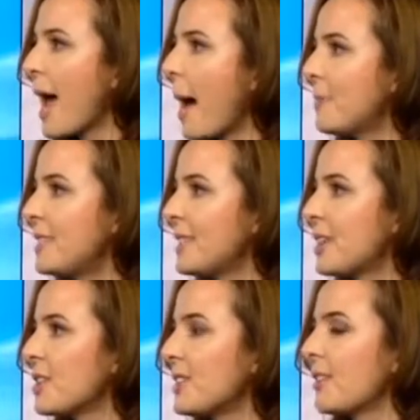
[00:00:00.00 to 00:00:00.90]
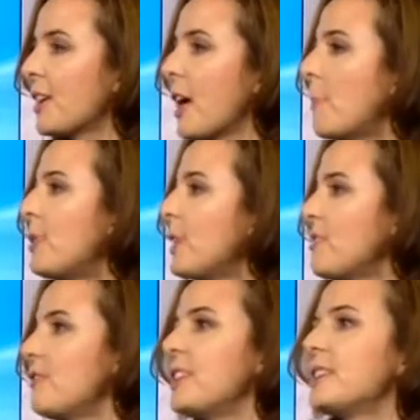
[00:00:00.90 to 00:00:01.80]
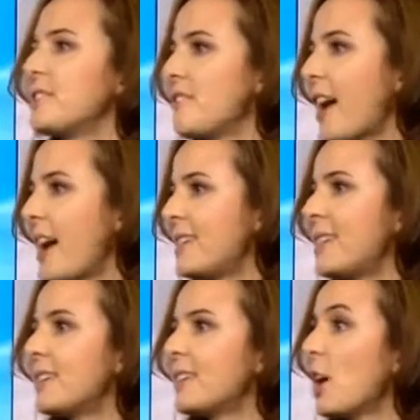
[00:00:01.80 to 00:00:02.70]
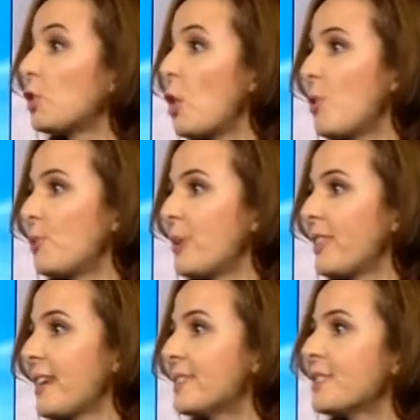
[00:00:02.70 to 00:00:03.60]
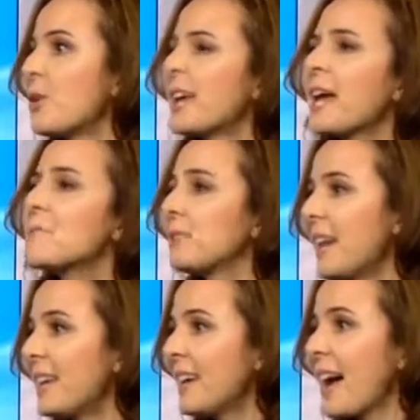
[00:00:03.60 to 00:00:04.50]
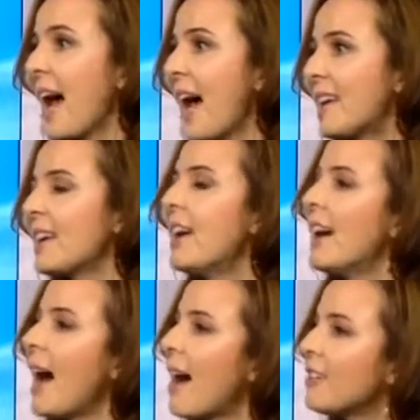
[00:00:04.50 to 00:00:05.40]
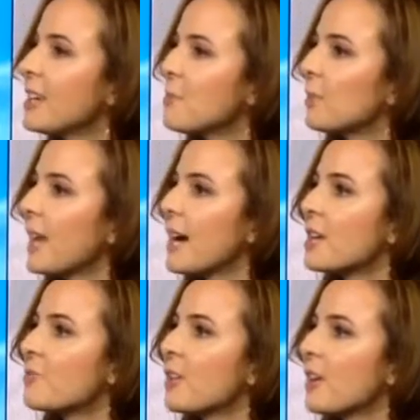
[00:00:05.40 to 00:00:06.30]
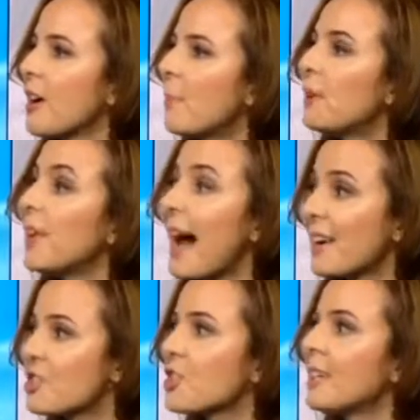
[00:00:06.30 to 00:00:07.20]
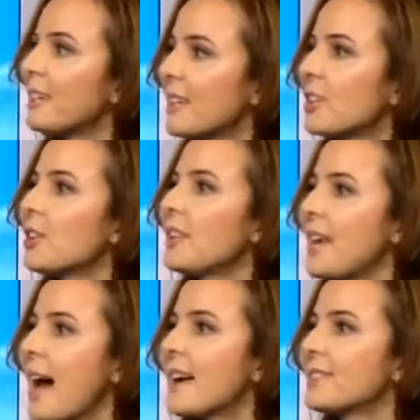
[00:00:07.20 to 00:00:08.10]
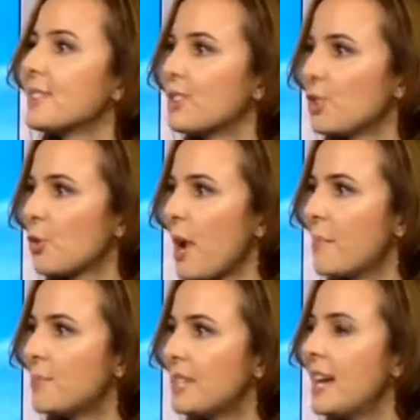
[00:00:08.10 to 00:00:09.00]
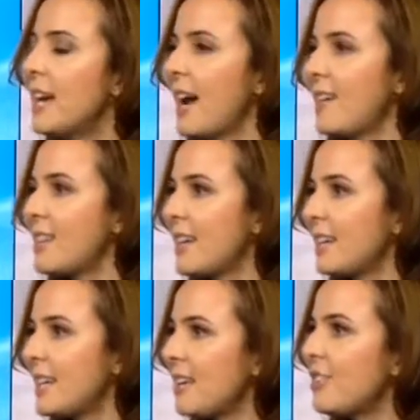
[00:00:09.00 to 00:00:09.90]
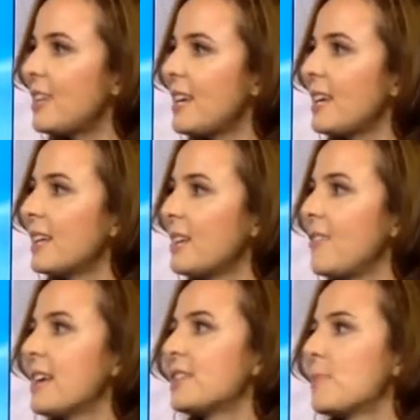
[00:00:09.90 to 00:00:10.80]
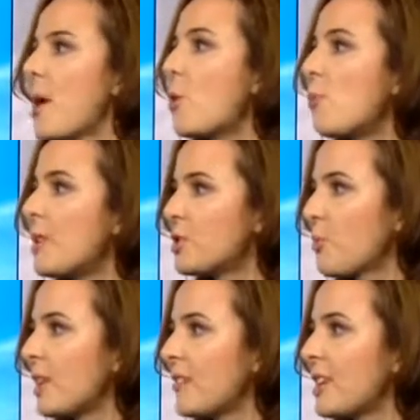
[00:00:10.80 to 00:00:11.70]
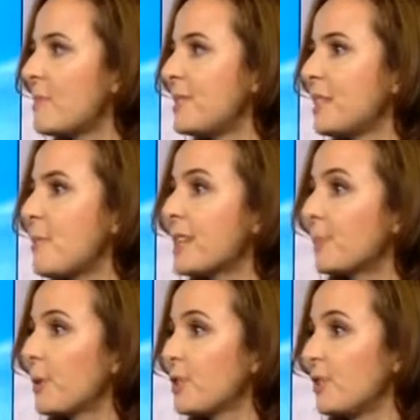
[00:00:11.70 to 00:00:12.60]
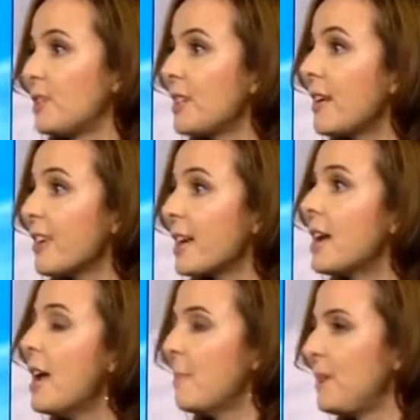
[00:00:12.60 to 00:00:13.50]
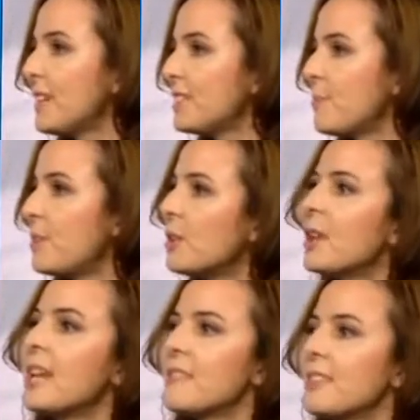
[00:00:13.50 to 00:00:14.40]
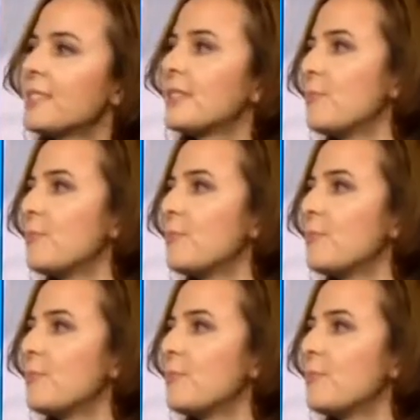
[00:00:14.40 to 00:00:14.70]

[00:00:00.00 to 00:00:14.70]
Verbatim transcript: happens there is that the couple can feel divided and alone with it. So again, planning ahead, having a plan where the couple actually literally has a script and they can even think in advance about which one of them is the best person to give it. Because the beauty of this